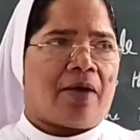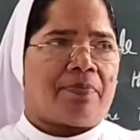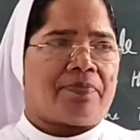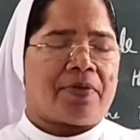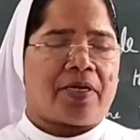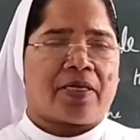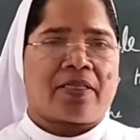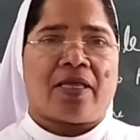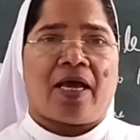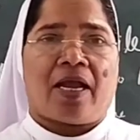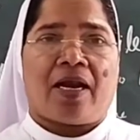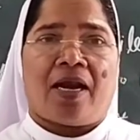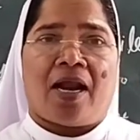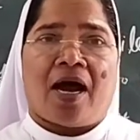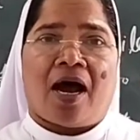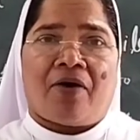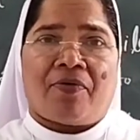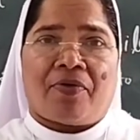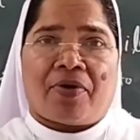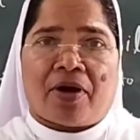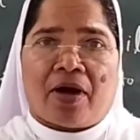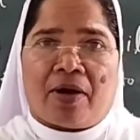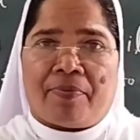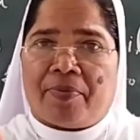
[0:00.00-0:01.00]
After the
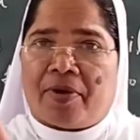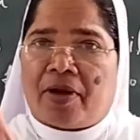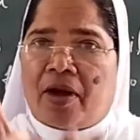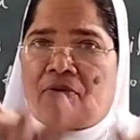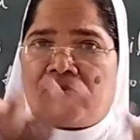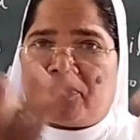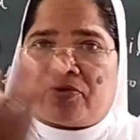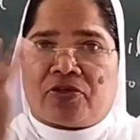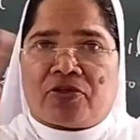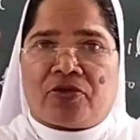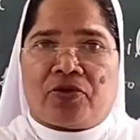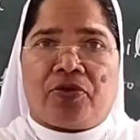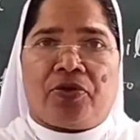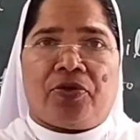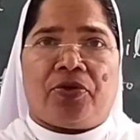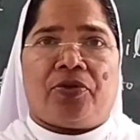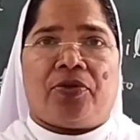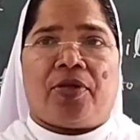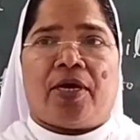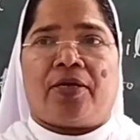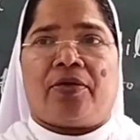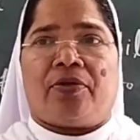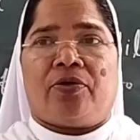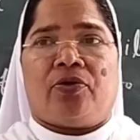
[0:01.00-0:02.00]
lava coming
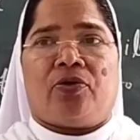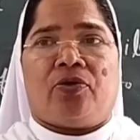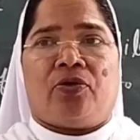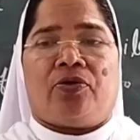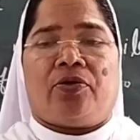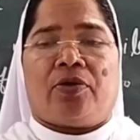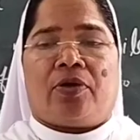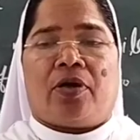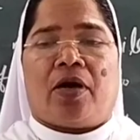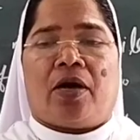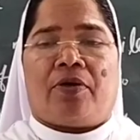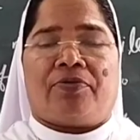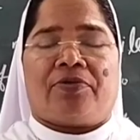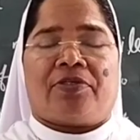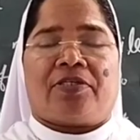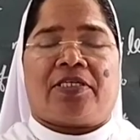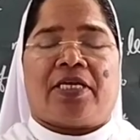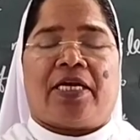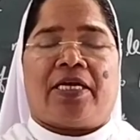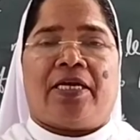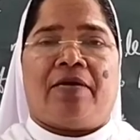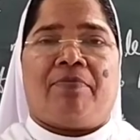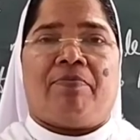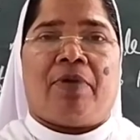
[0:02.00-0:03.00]
outside, that it will have
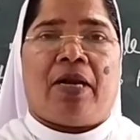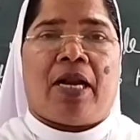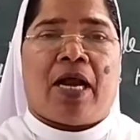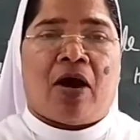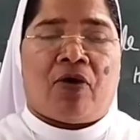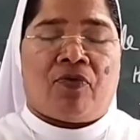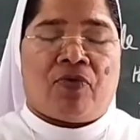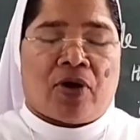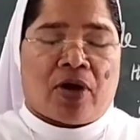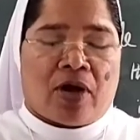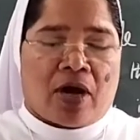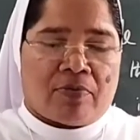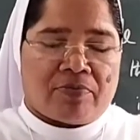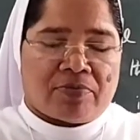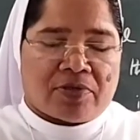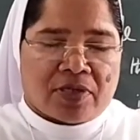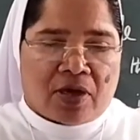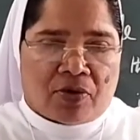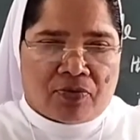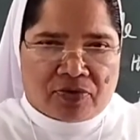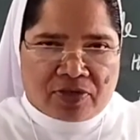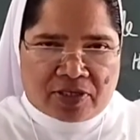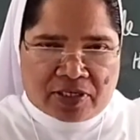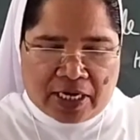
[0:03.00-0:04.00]
studied, lava comes
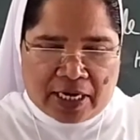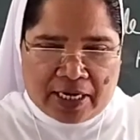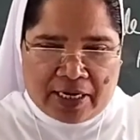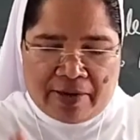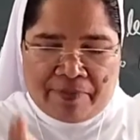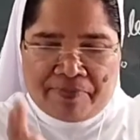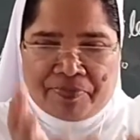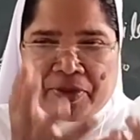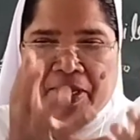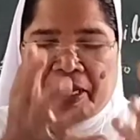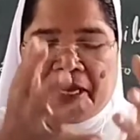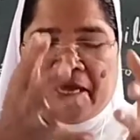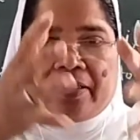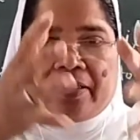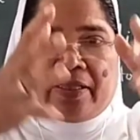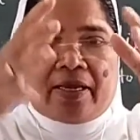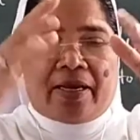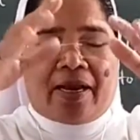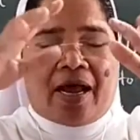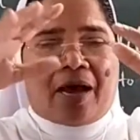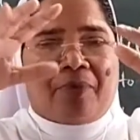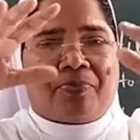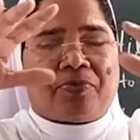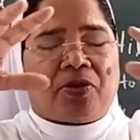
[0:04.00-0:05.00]
outside,
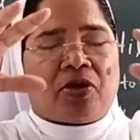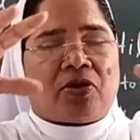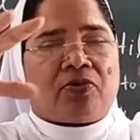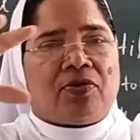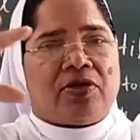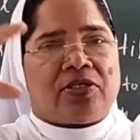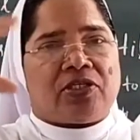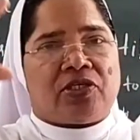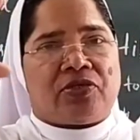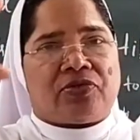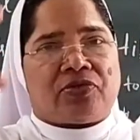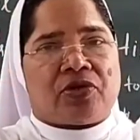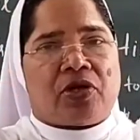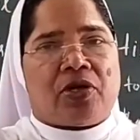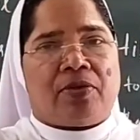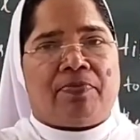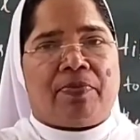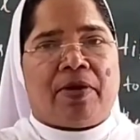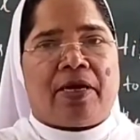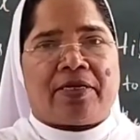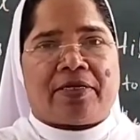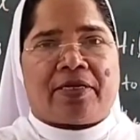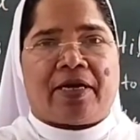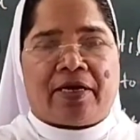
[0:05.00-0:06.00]
then afterwards it will
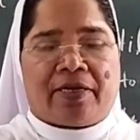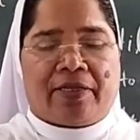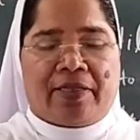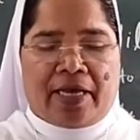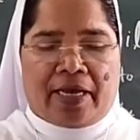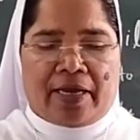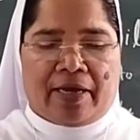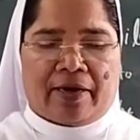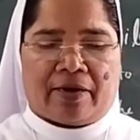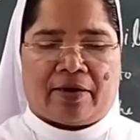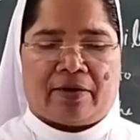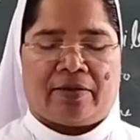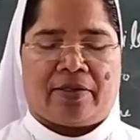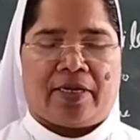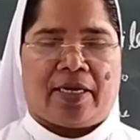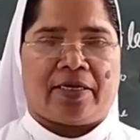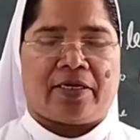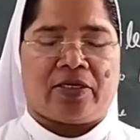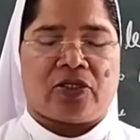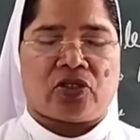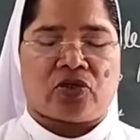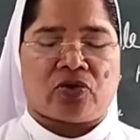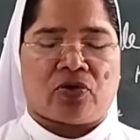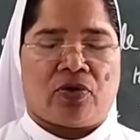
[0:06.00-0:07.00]
melted there.
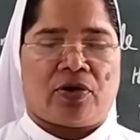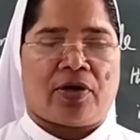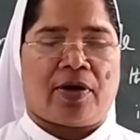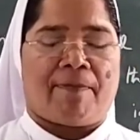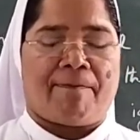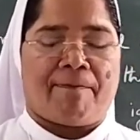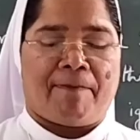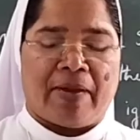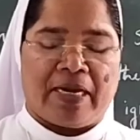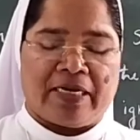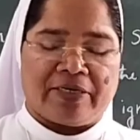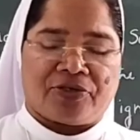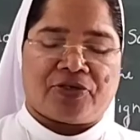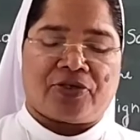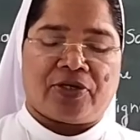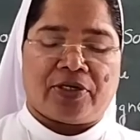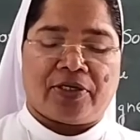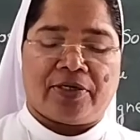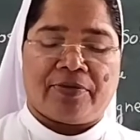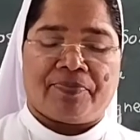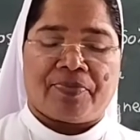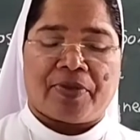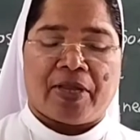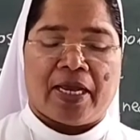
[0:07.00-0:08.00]
That is called
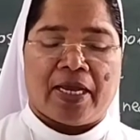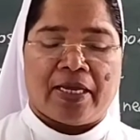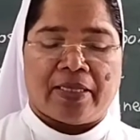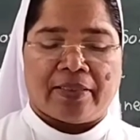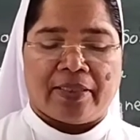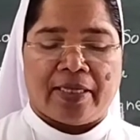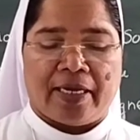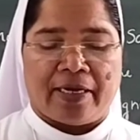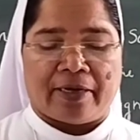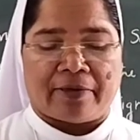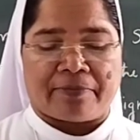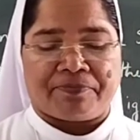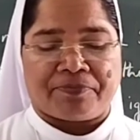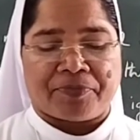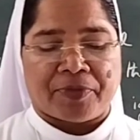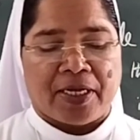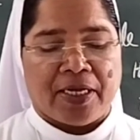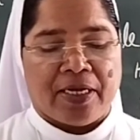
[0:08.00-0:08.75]
melted there.